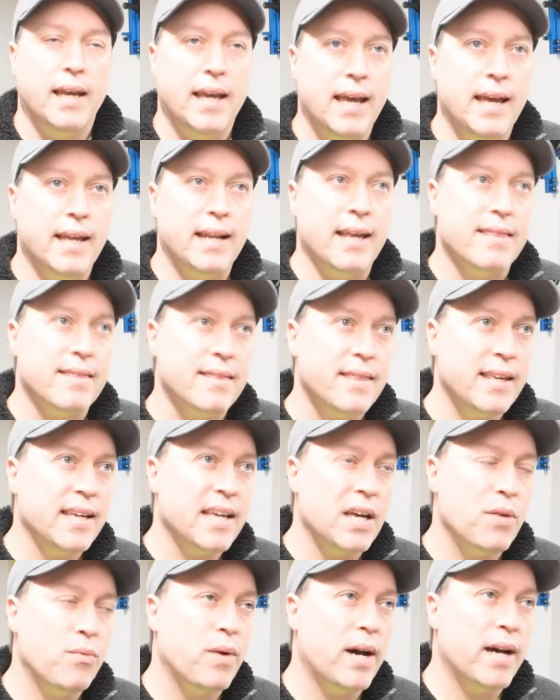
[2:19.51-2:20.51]
And I think
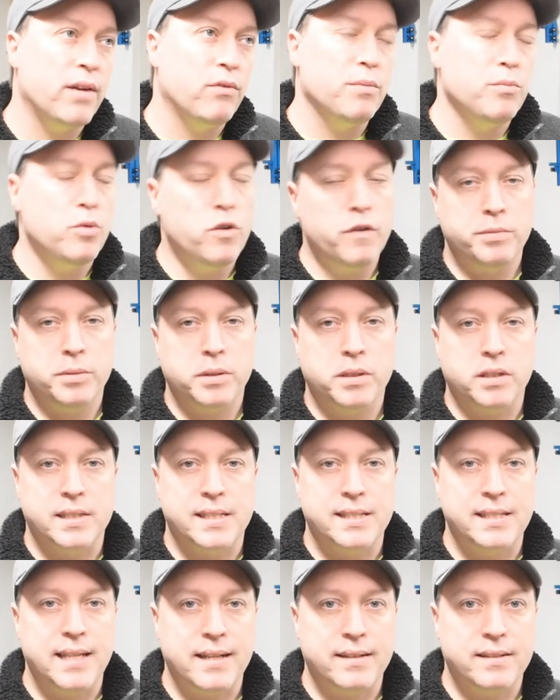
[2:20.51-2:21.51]
I want removable
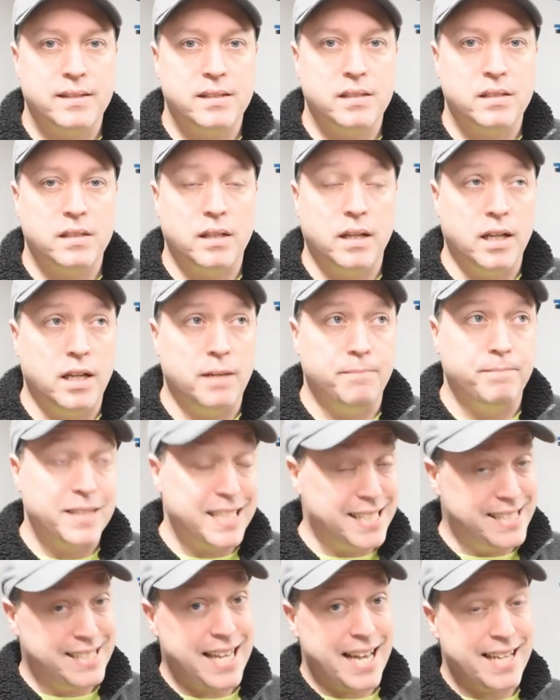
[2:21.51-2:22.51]
cassettes, uh,
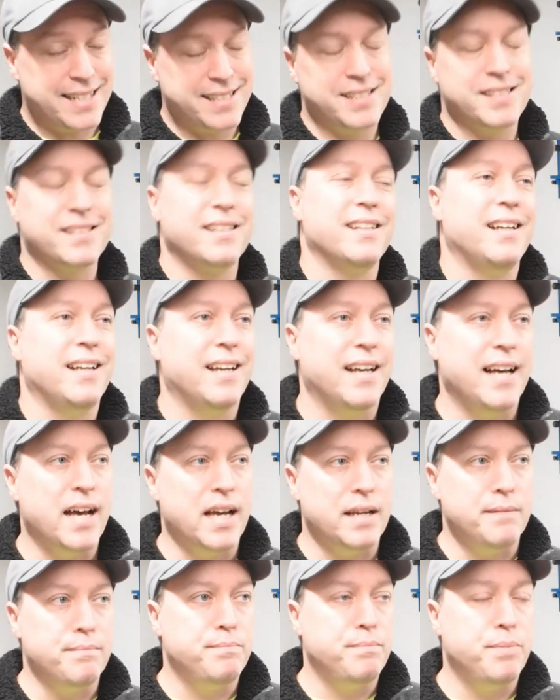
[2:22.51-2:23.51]
cassettes
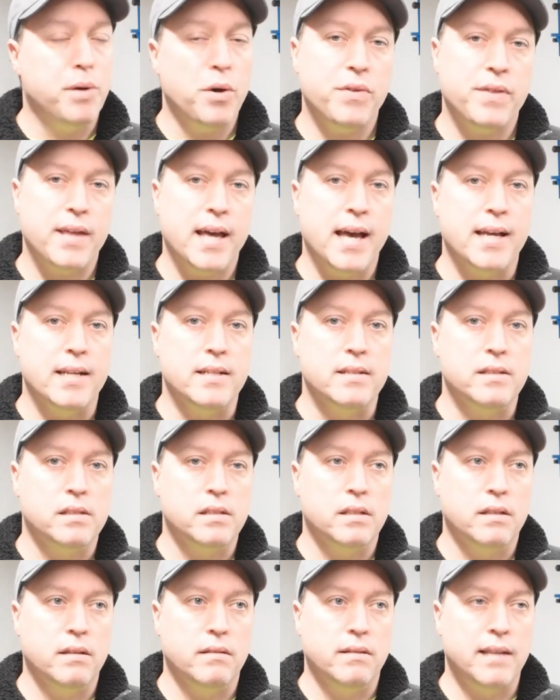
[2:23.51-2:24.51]
on both
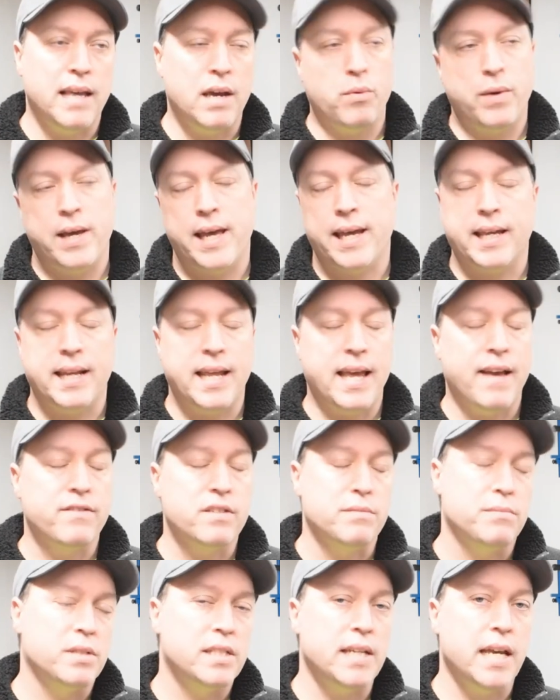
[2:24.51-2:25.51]
ends. That way I can have
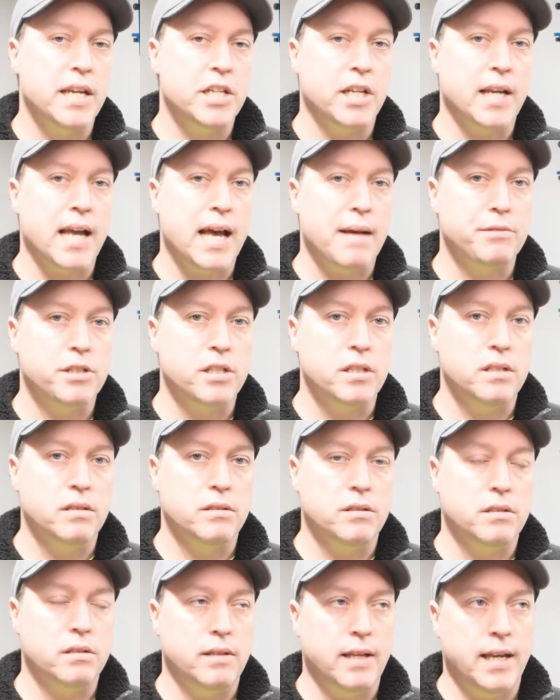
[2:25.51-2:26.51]
some staging
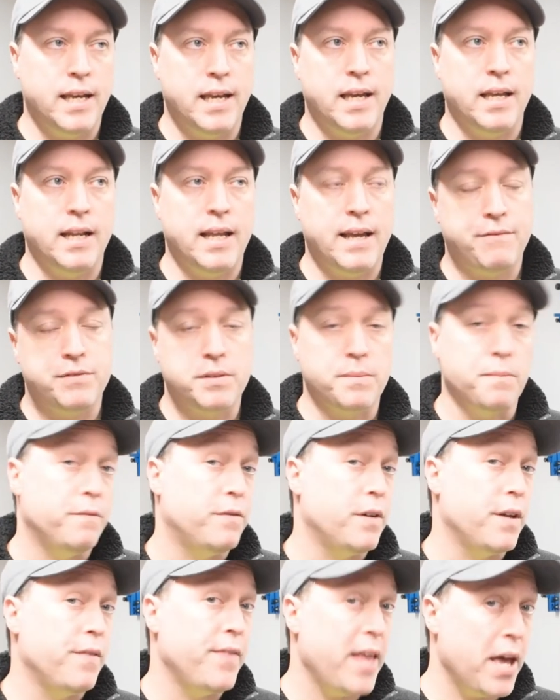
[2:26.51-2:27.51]
options and have some
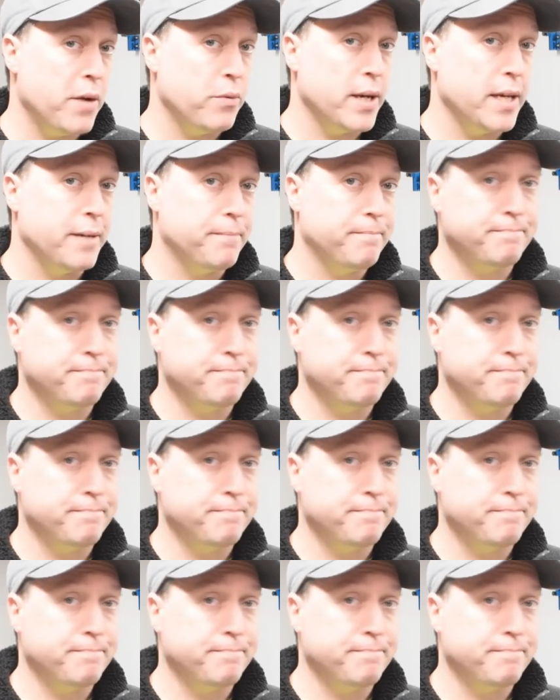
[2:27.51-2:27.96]
fun that way.